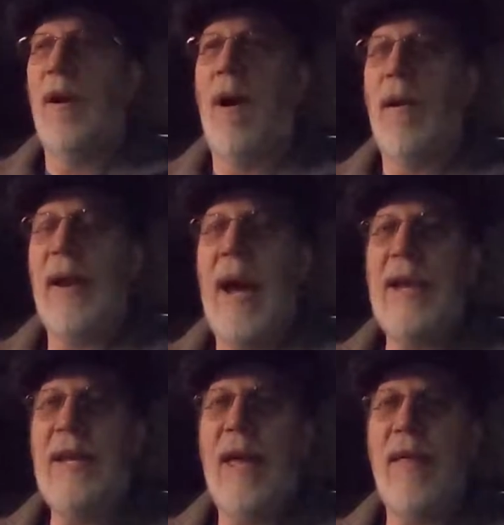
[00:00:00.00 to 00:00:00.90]
are an
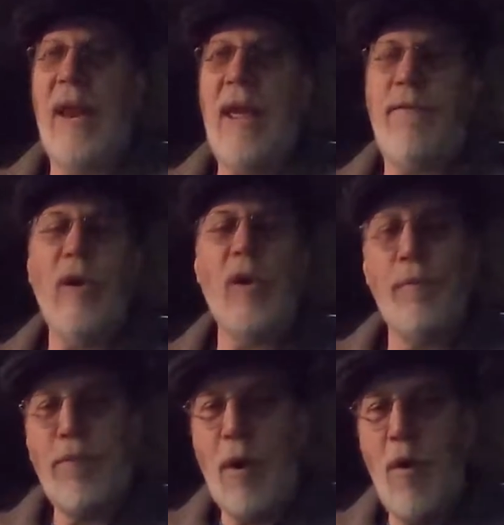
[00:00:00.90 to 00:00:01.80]
idea that if you
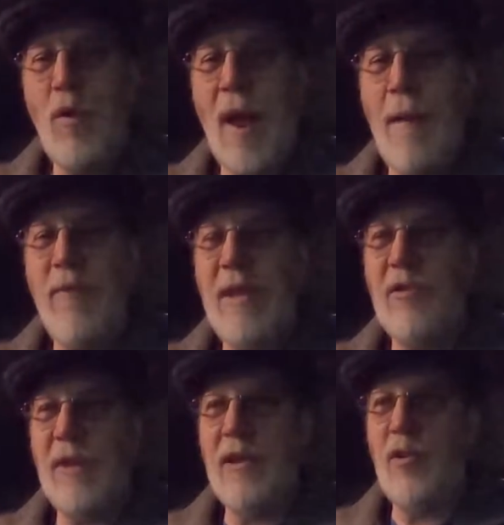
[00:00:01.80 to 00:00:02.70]
could program
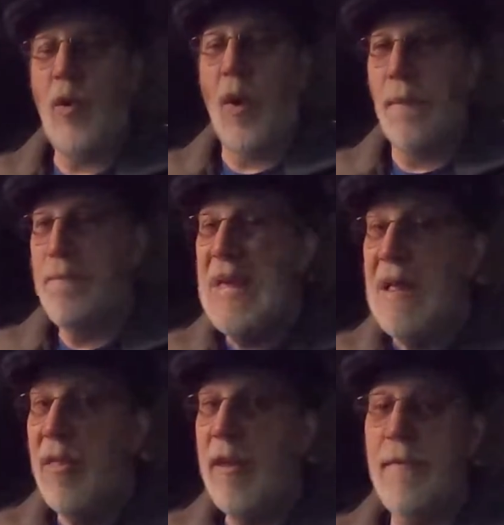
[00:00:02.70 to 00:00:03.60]
these into, or
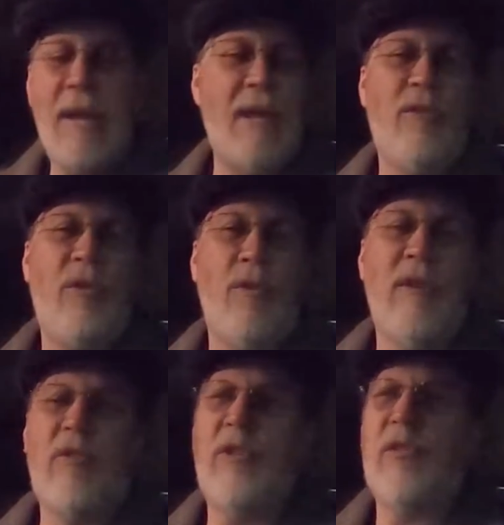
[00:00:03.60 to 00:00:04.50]
build them into
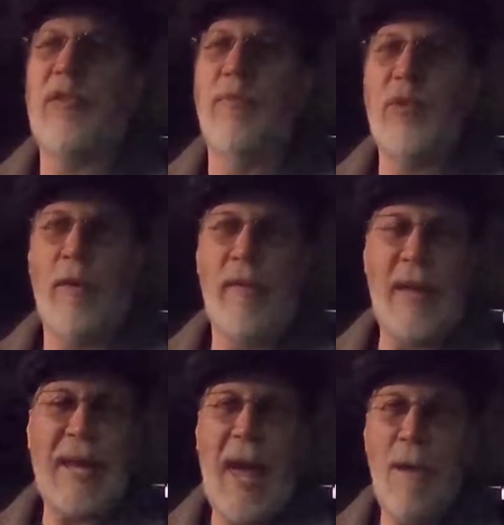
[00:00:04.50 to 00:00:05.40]
the system so that
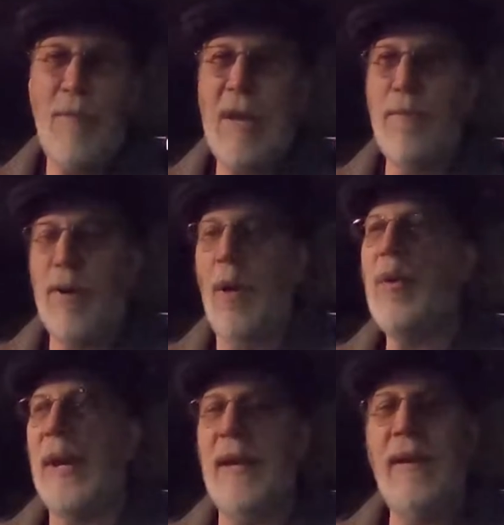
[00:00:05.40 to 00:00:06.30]
they can't be
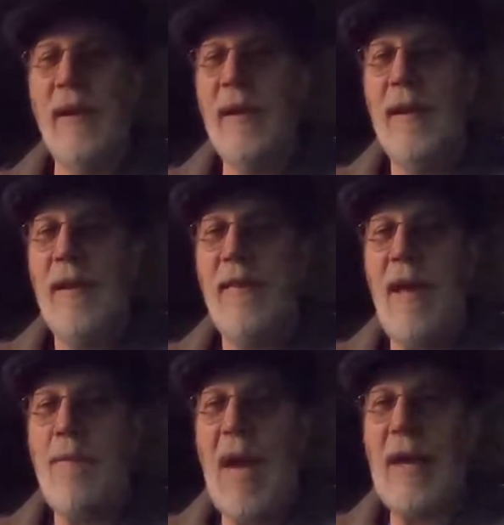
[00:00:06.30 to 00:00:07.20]
broken,
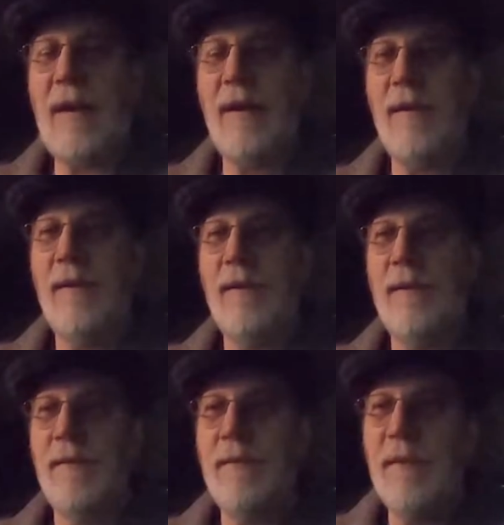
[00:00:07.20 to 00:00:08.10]
they make
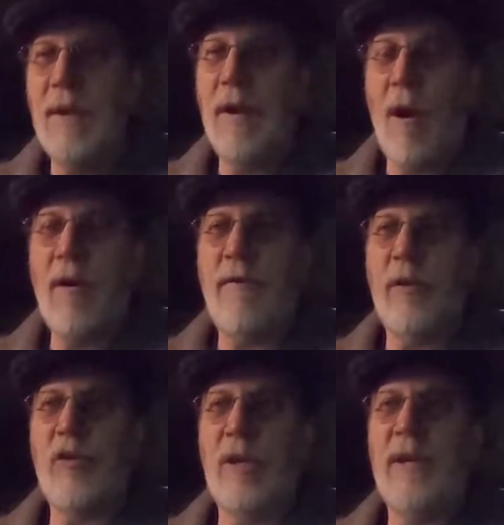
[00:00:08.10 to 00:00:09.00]
an
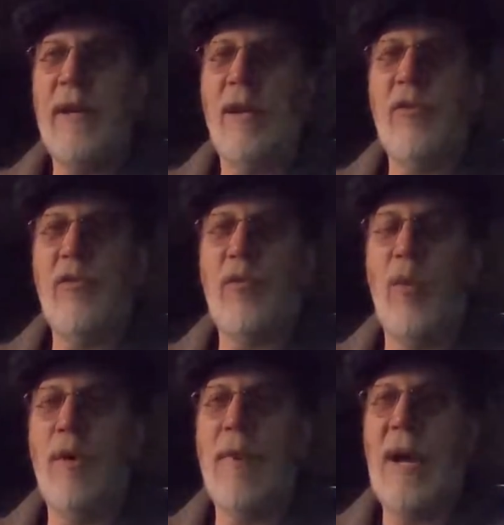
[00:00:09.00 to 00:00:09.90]
artificial intelligence
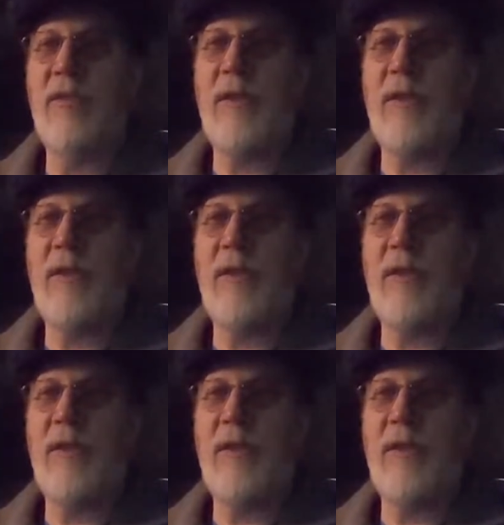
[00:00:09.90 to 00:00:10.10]
robot